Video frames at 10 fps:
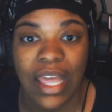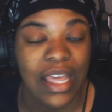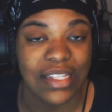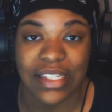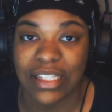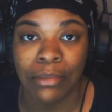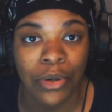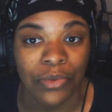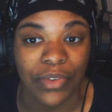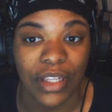Is this a
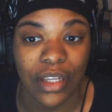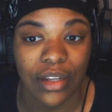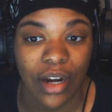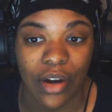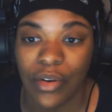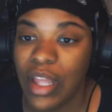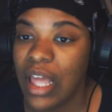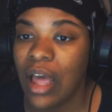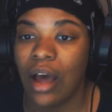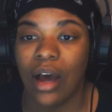movie? You know,
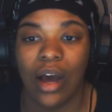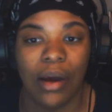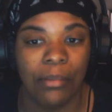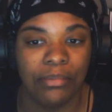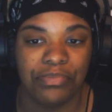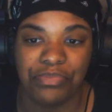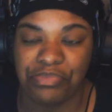um,